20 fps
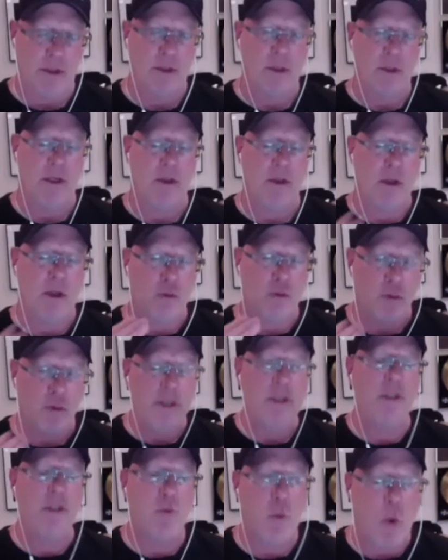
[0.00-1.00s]
It's like there's
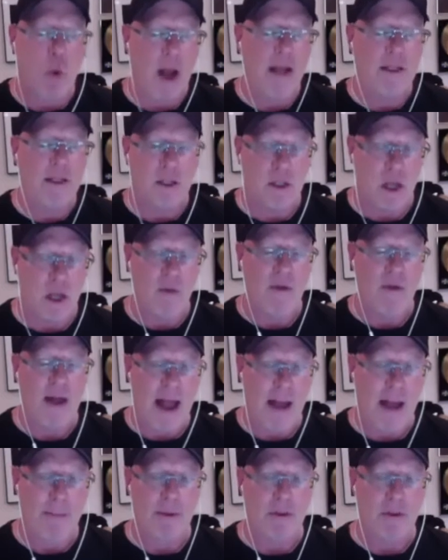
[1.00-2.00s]
reasons why stuff
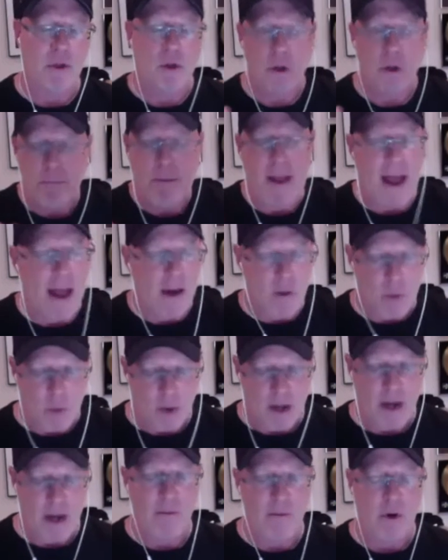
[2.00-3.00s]
happens, good, bad, or
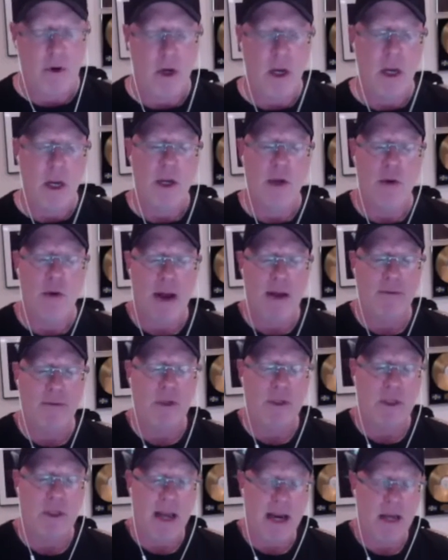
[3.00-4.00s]
whatever. You have to
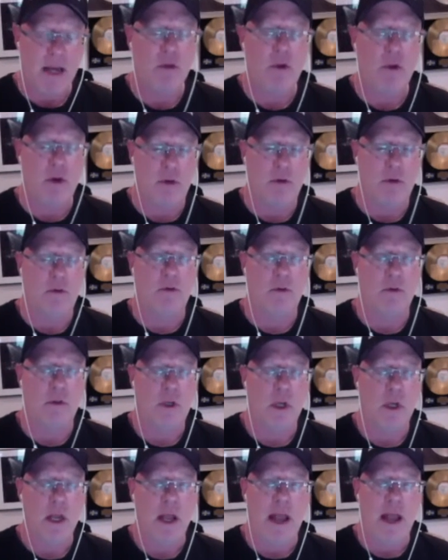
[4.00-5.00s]
take those
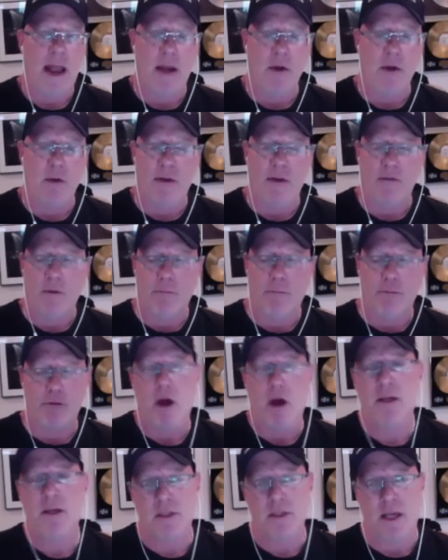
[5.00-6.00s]
and you have to
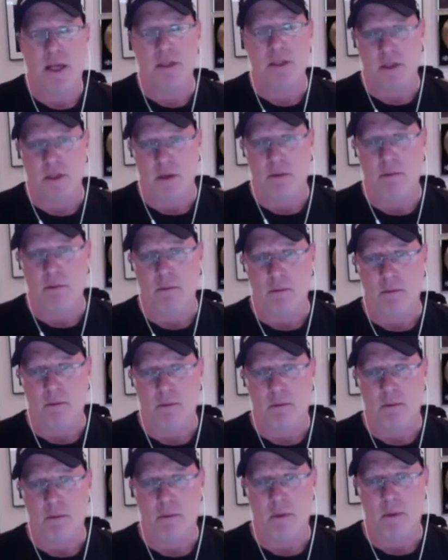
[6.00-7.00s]
process them.
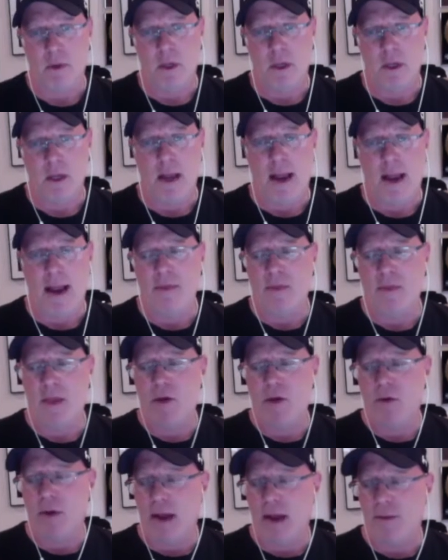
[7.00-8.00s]
And then
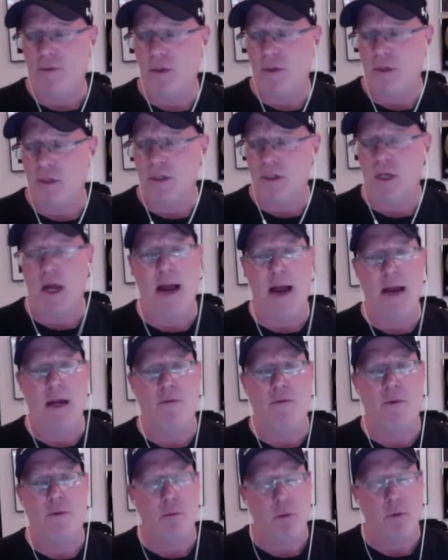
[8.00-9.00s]
you have to decide
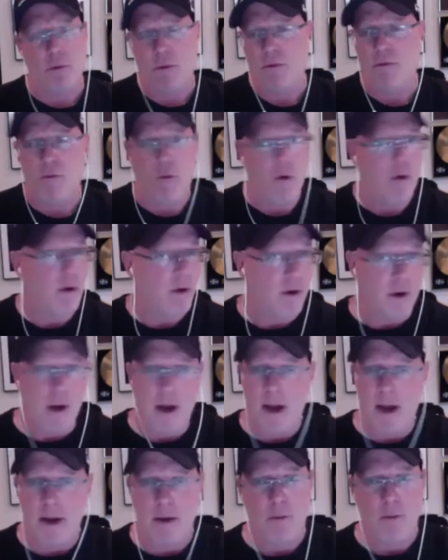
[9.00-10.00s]
if you're moving forward or
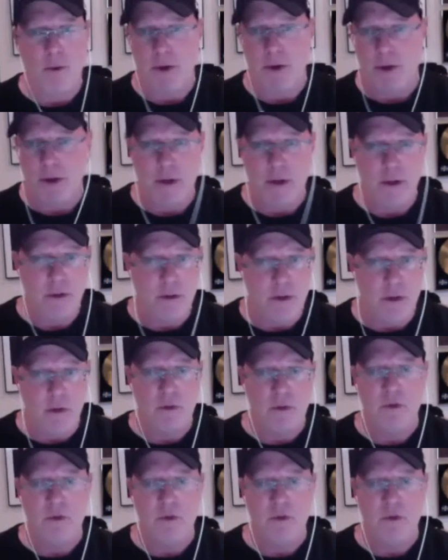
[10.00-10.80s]
not and what you're going to do.